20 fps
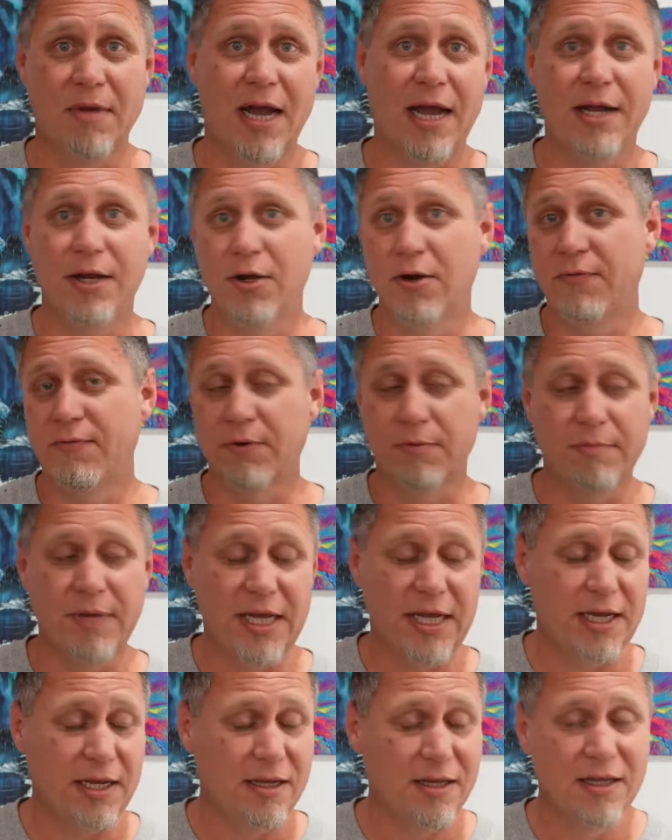I know for
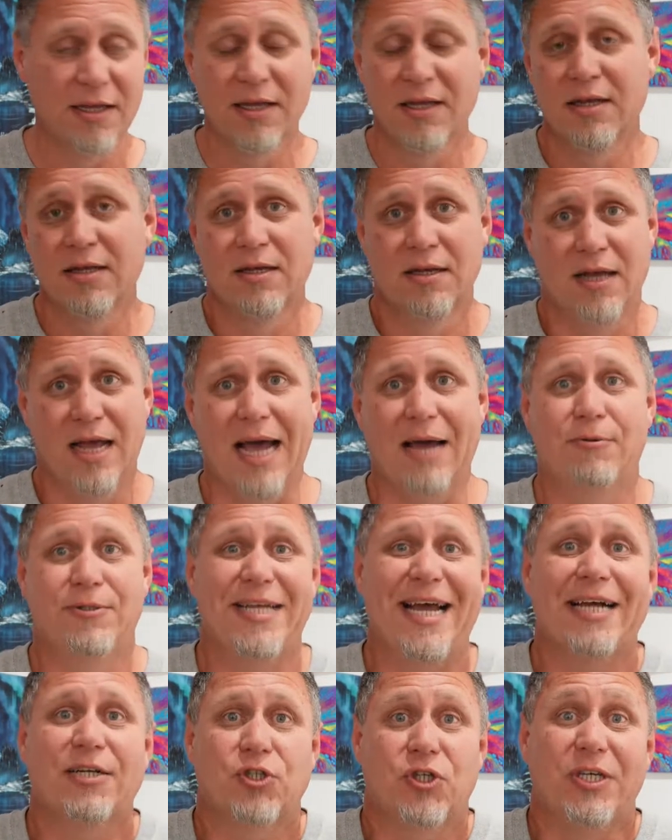me, I was
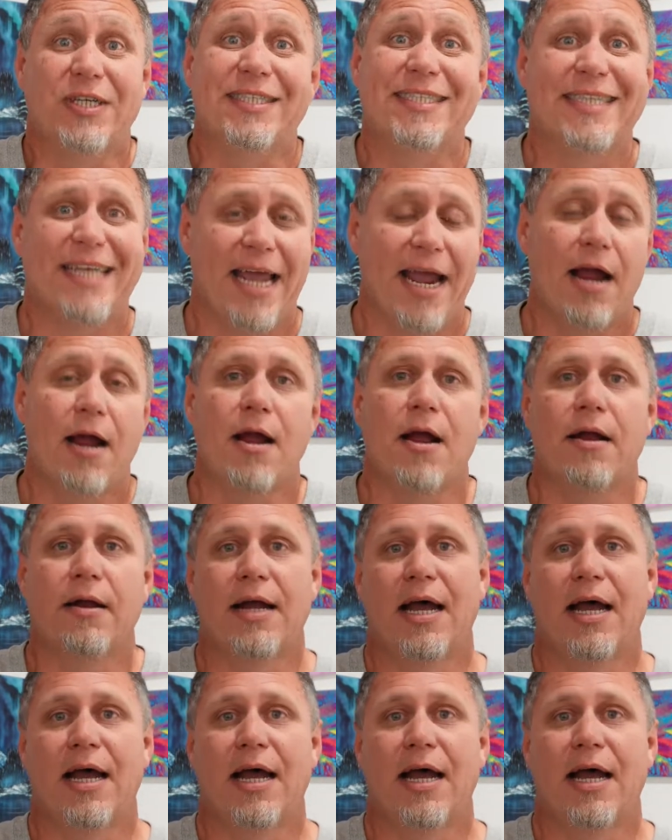actually scared.